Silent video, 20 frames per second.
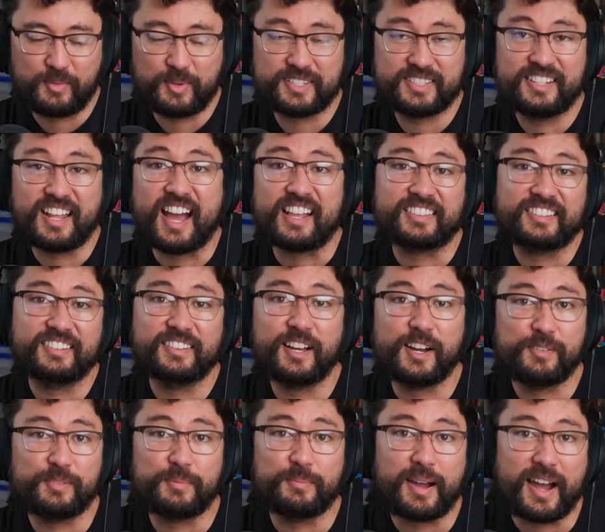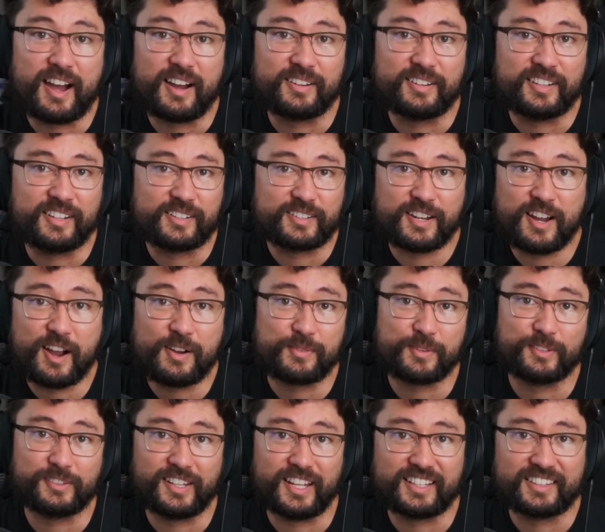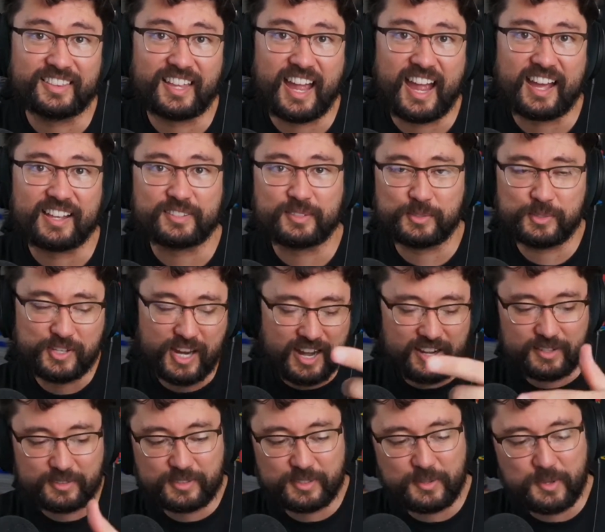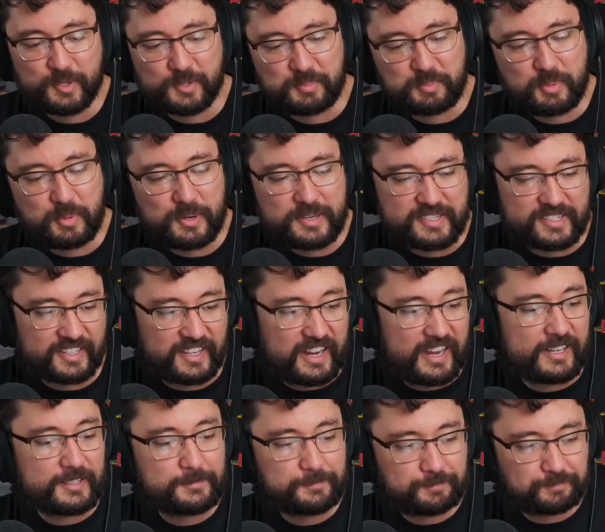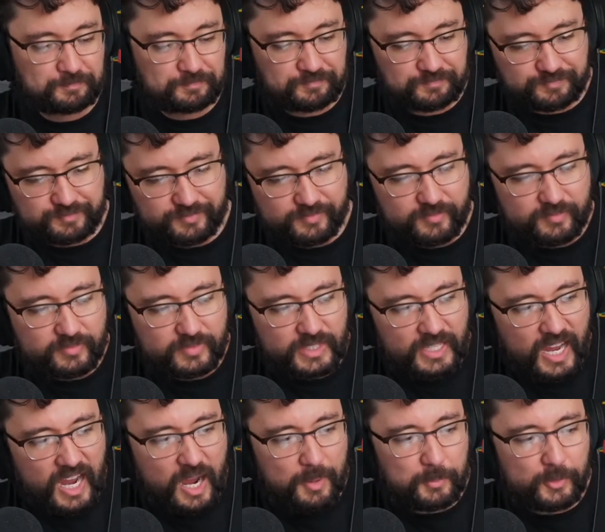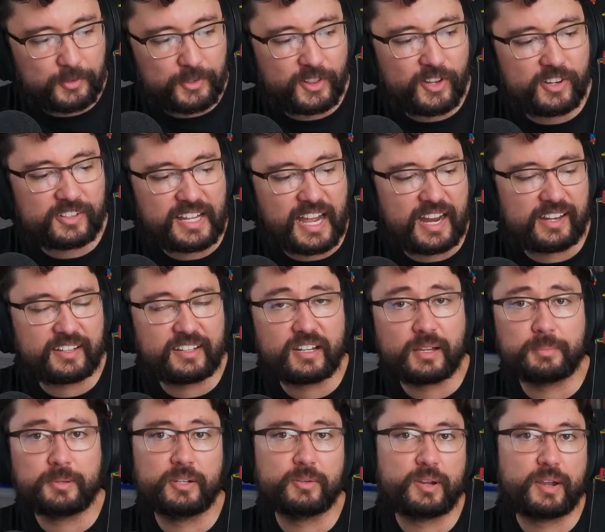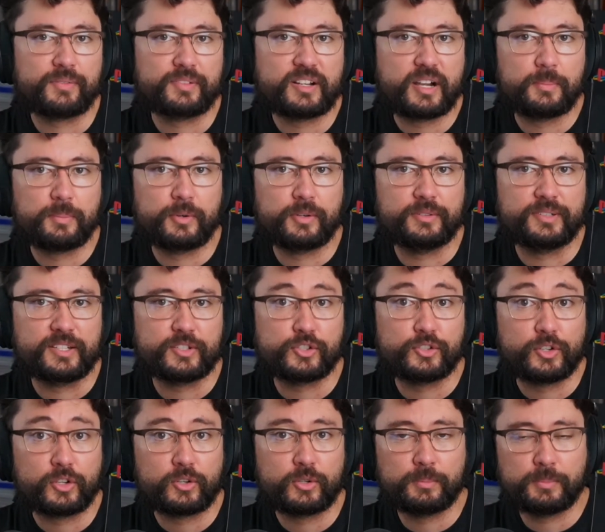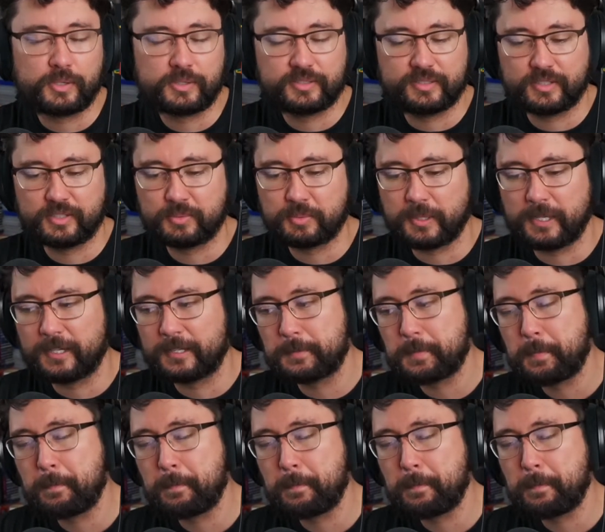not to love about a cover like that? So shout out to those boys again. Moving along to IDW, we have a couple of Ninja Turtle books this week.